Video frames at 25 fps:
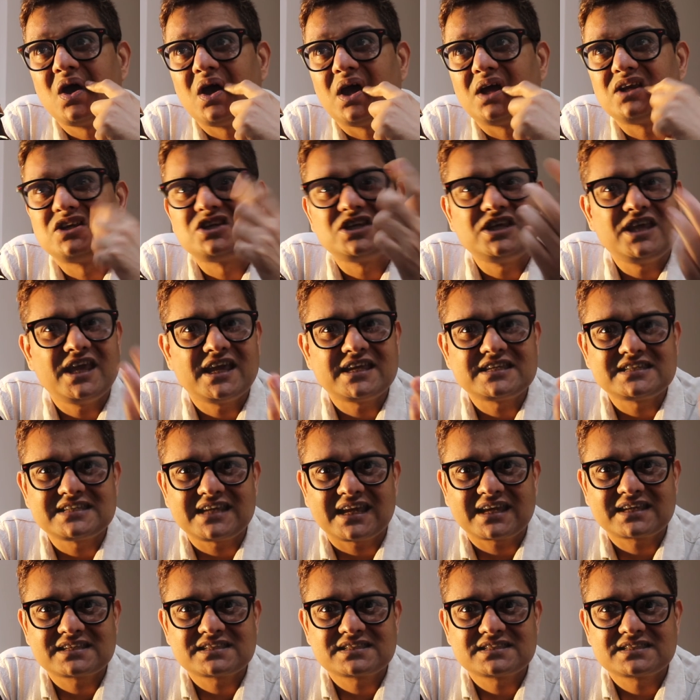a
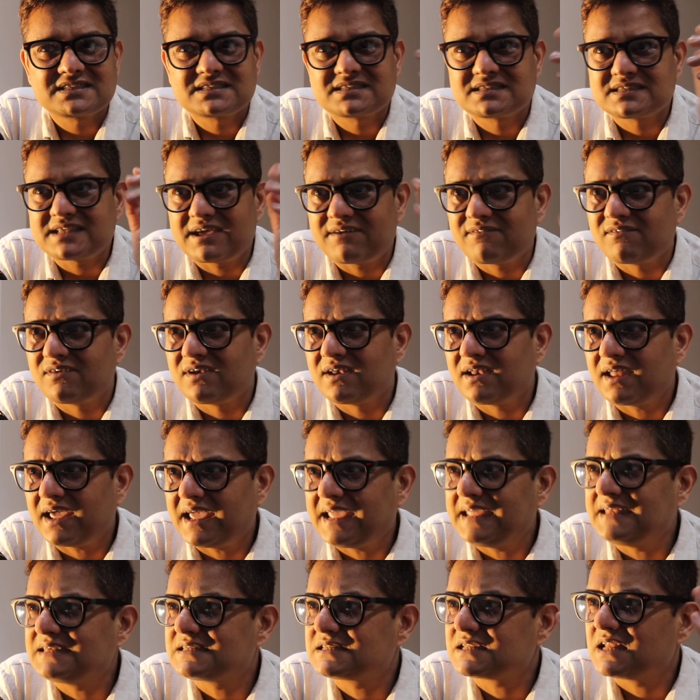THX
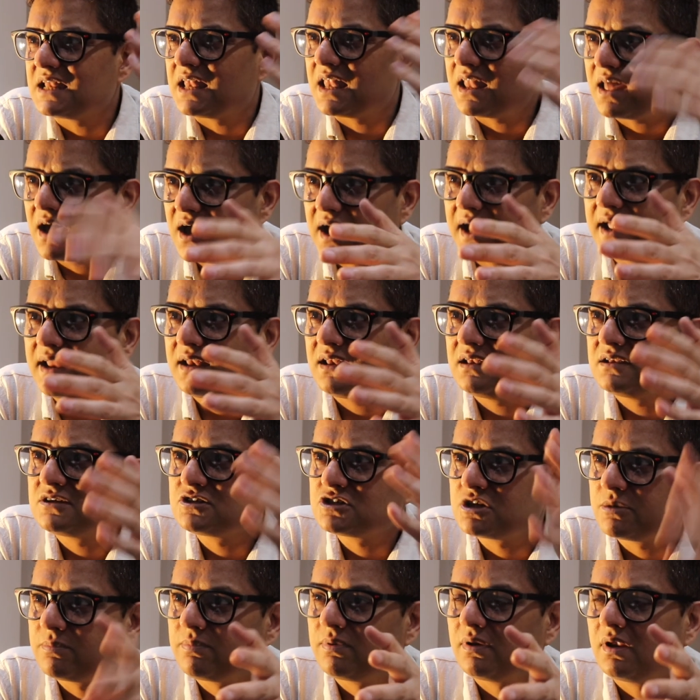789
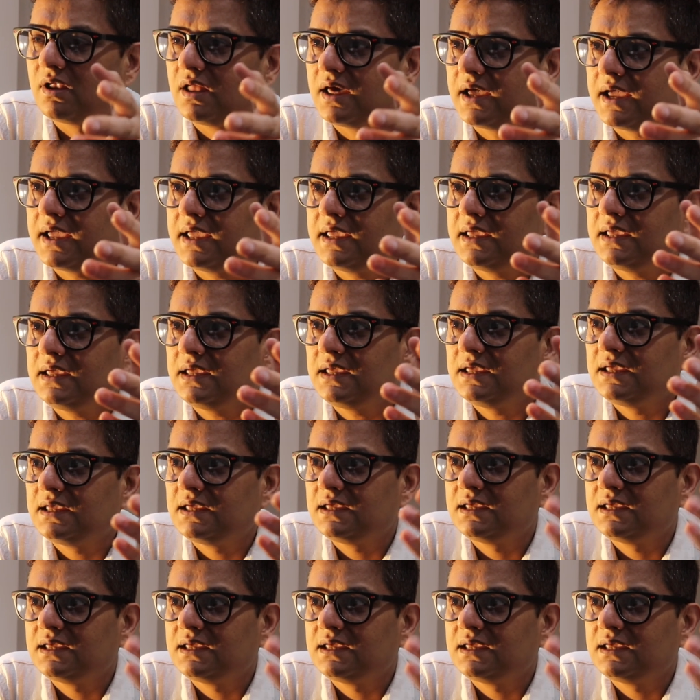AAA,